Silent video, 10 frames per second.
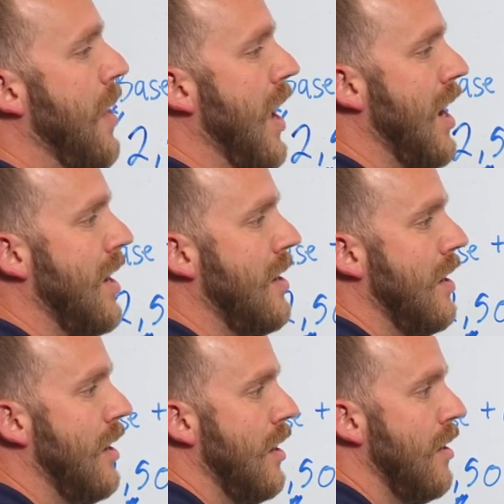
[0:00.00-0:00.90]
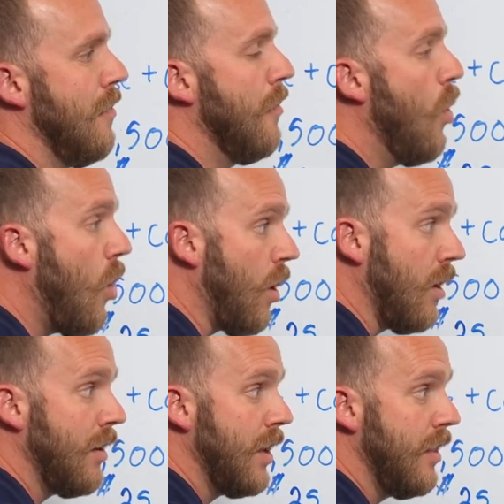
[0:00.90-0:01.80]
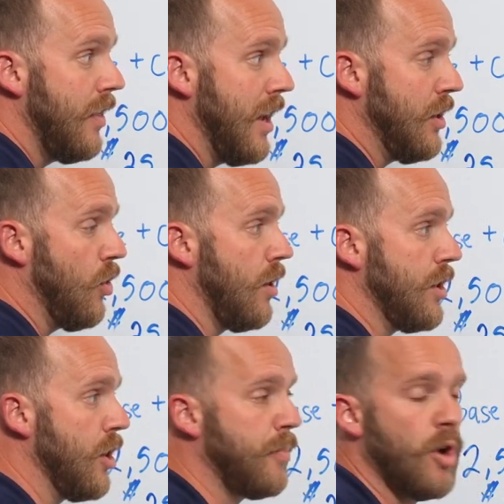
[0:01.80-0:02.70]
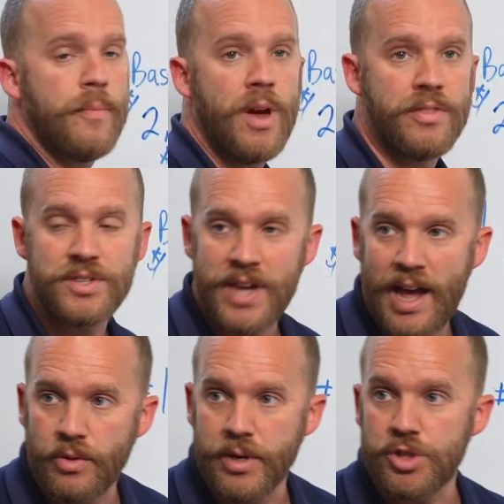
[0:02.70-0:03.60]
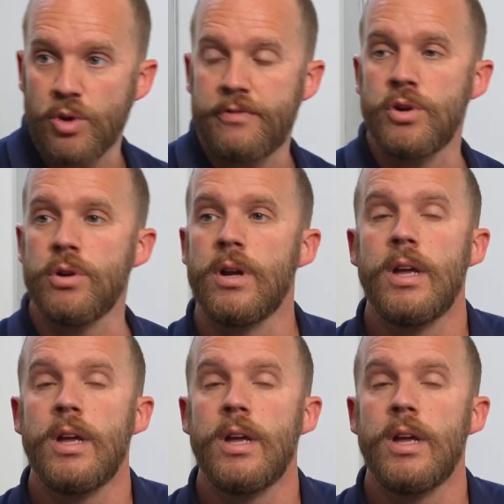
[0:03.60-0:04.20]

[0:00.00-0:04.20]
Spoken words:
paid more than your per month salary. So if you're